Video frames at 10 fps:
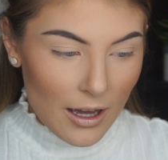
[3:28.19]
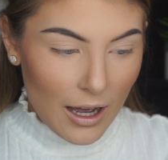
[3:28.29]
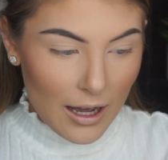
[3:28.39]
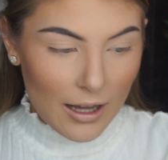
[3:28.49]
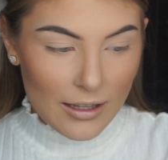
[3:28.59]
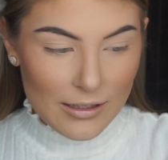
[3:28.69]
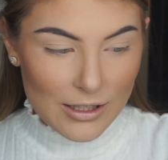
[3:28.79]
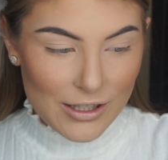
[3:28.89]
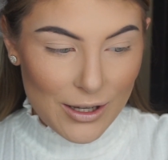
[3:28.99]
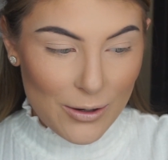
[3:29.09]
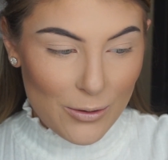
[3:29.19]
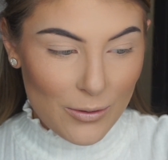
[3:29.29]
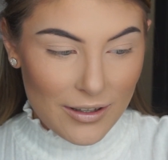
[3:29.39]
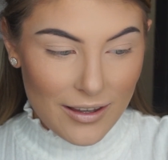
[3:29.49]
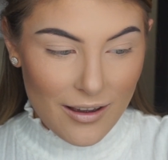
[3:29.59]

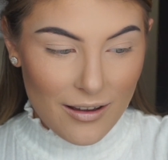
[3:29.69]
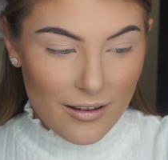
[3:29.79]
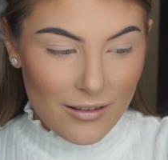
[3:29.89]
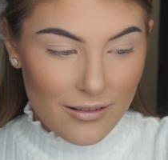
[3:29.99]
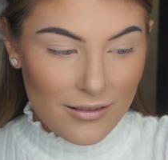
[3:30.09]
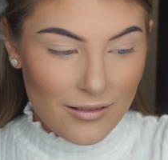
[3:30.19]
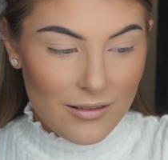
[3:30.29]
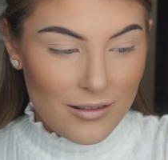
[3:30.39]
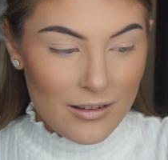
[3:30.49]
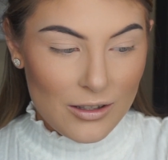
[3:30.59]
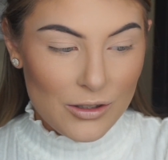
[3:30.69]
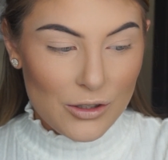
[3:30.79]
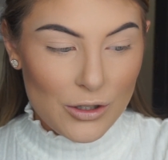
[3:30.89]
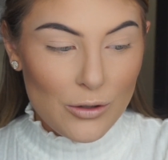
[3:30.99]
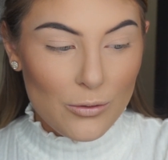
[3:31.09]
So yeah,
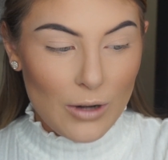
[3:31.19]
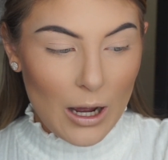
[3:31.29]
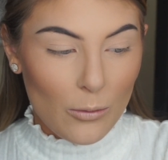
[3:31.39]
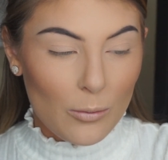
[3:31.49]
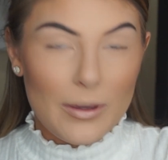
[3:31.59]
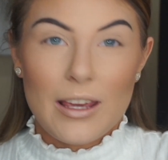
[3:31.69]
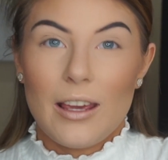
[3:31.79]
soon I will